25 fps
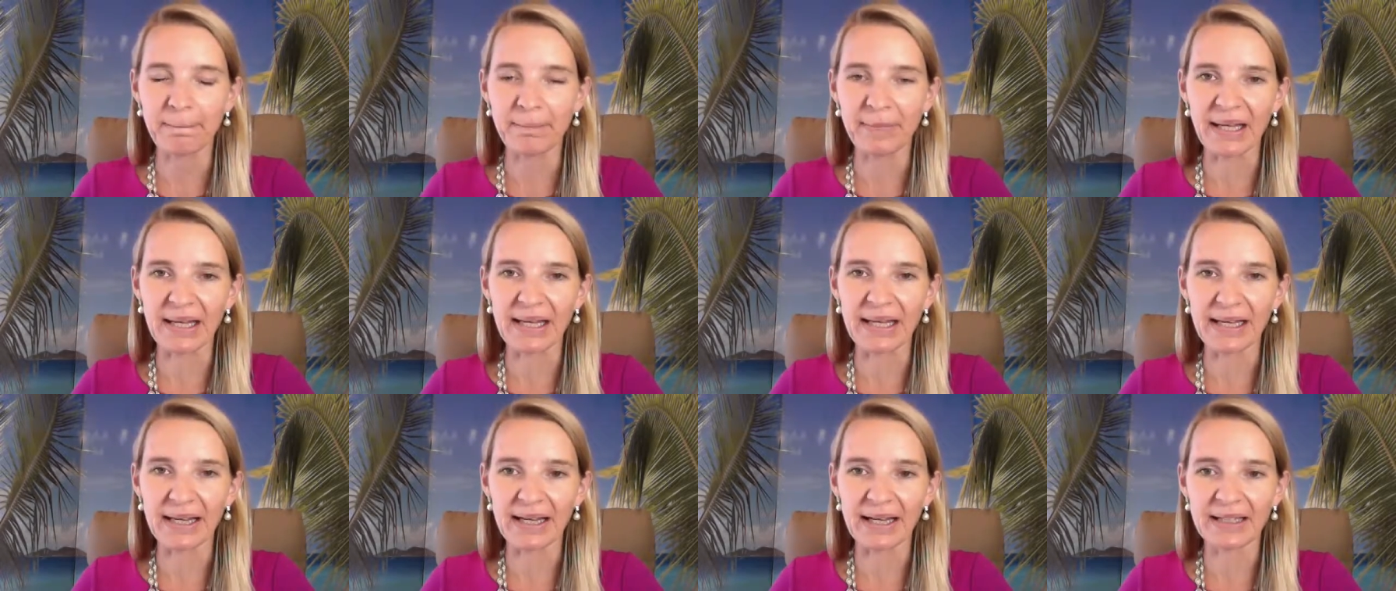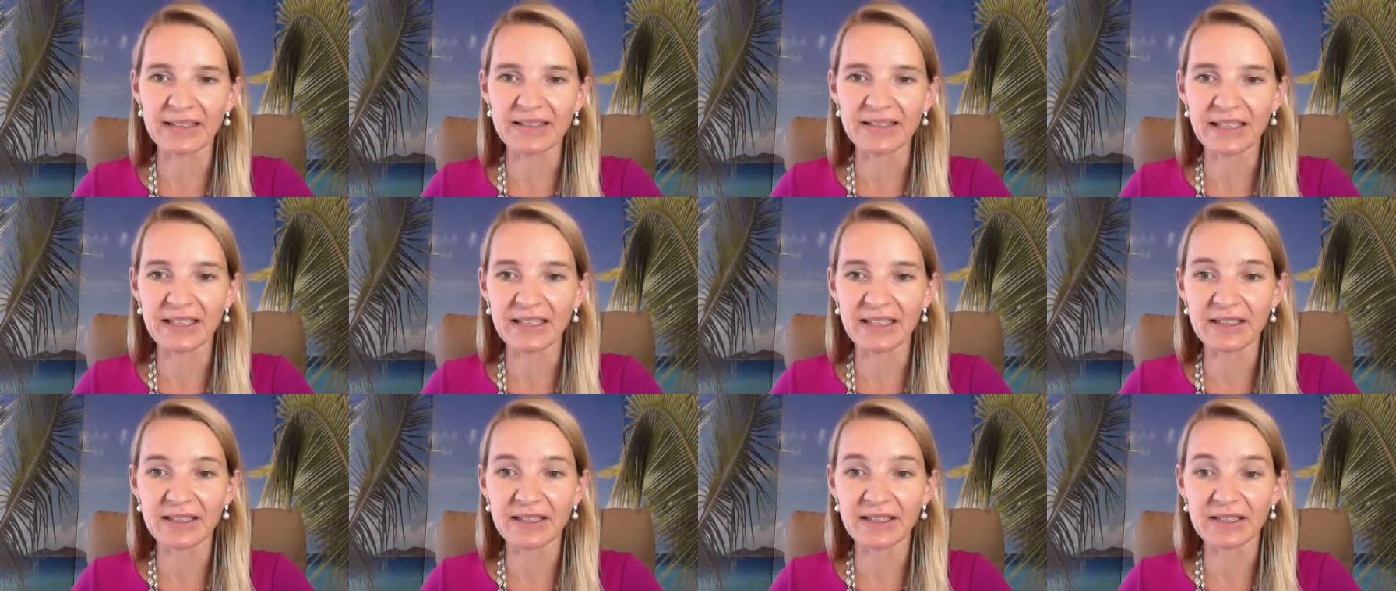And,
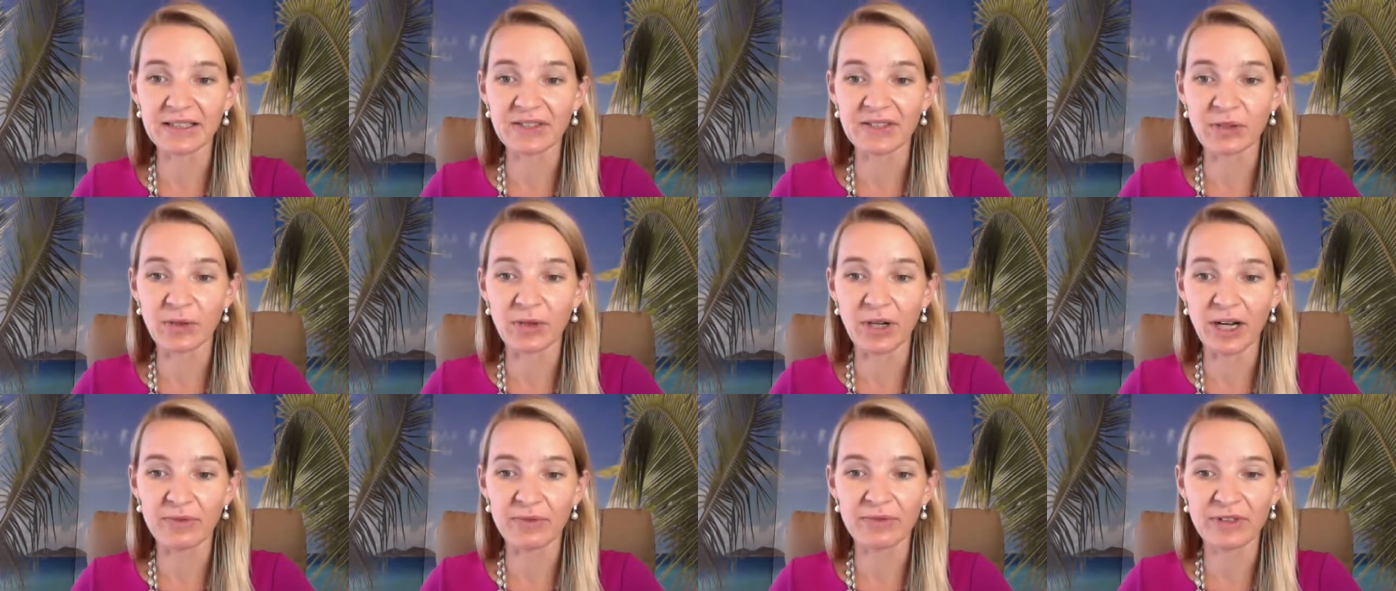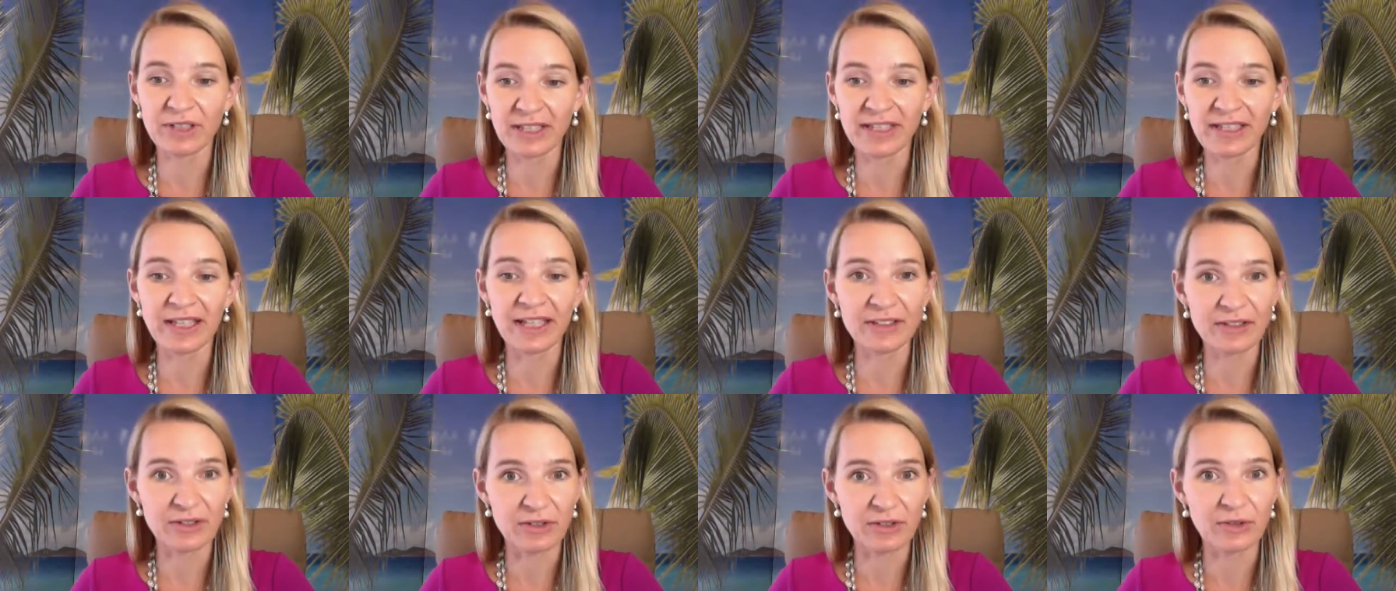and, and so I really
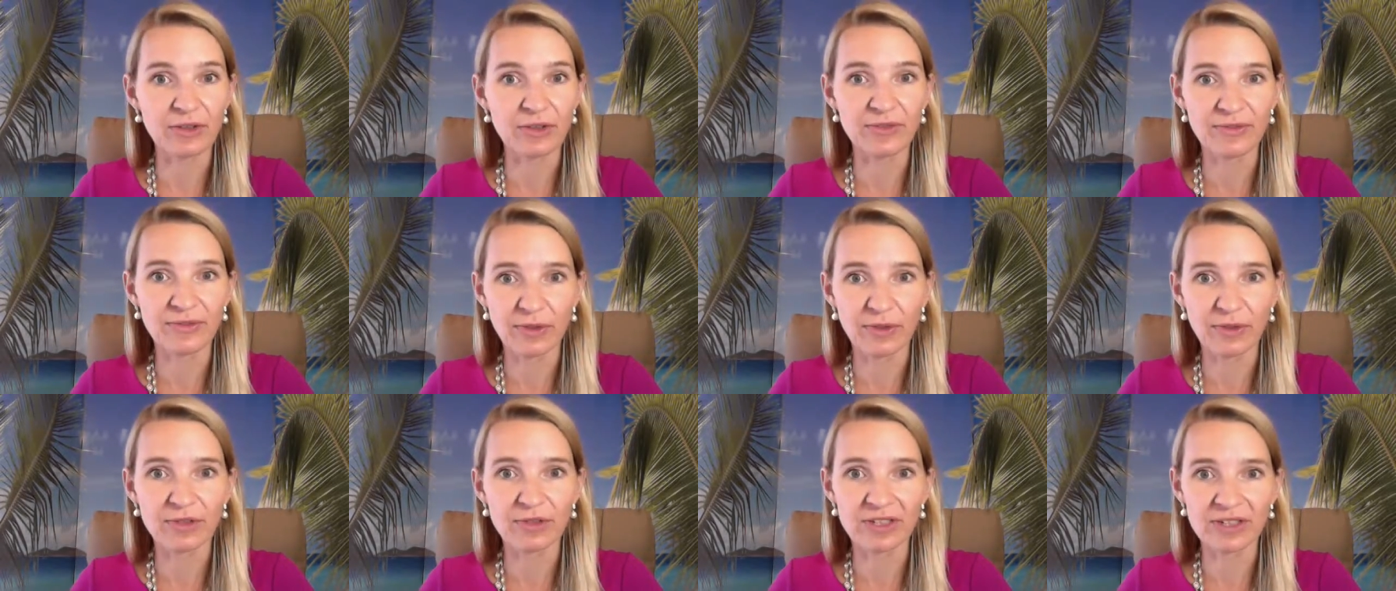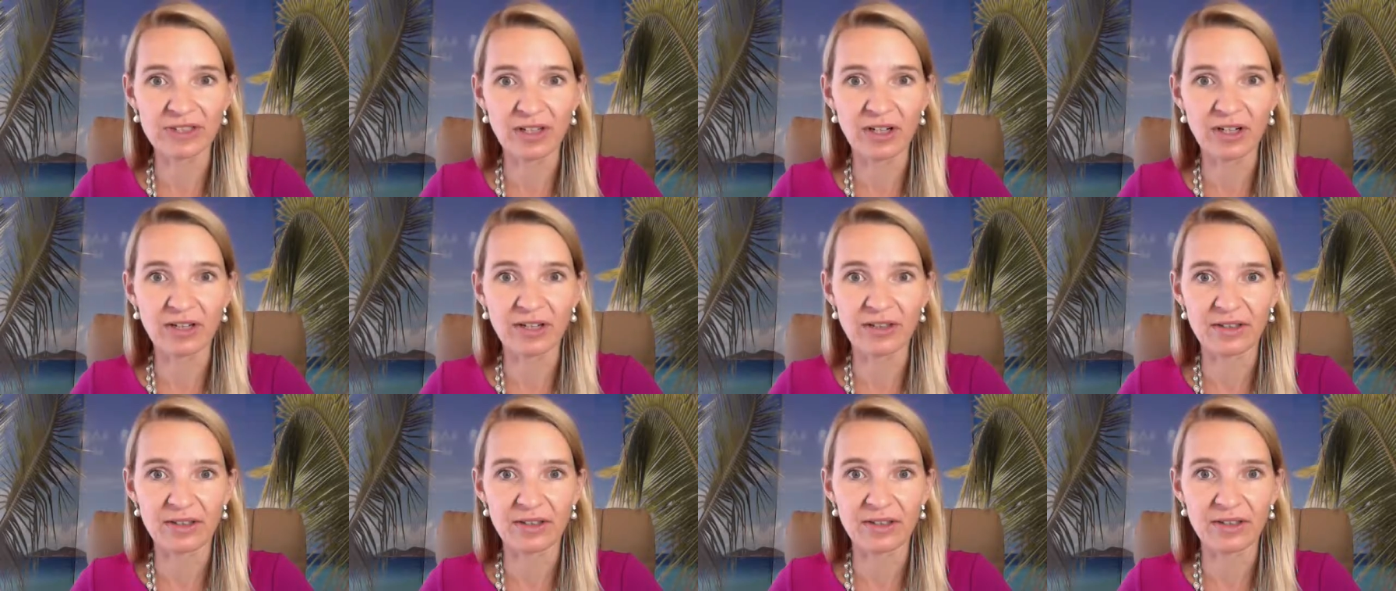let go and focus
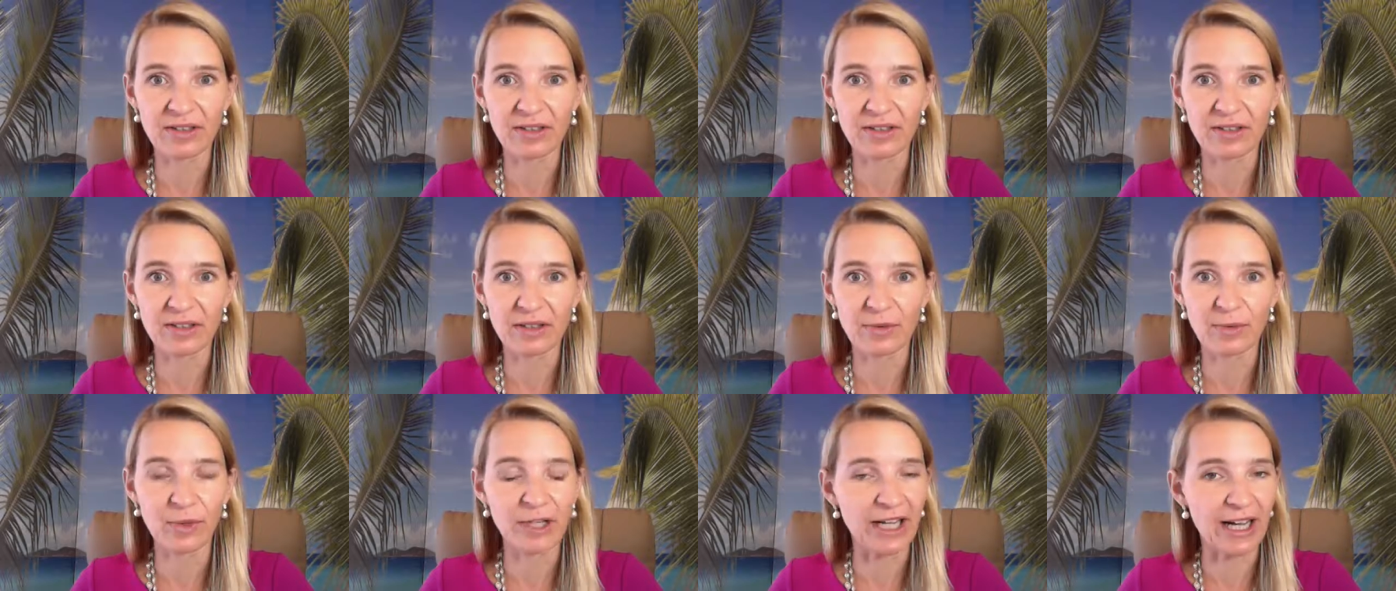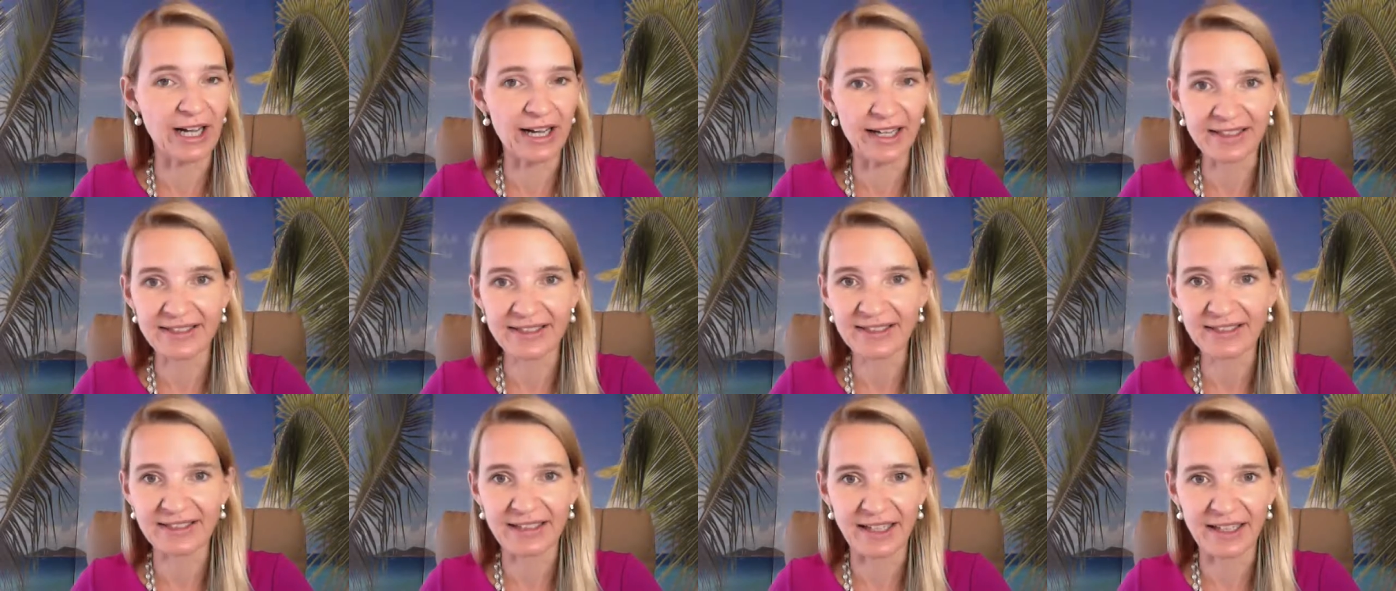on what I
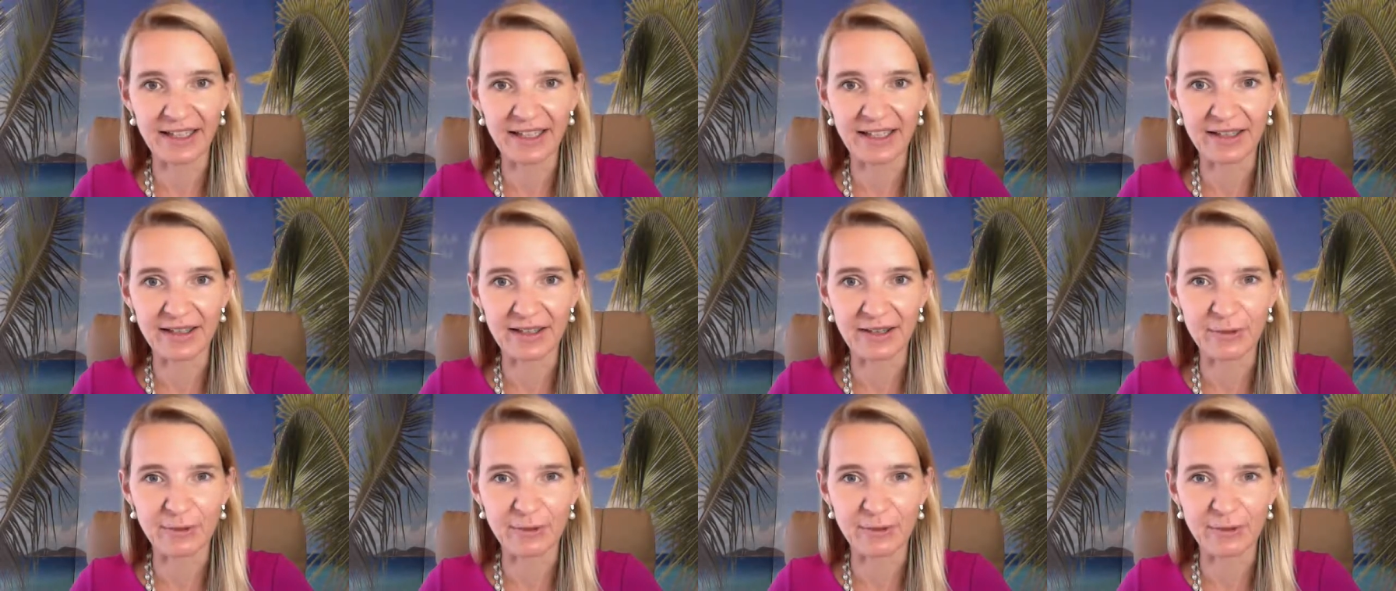desire,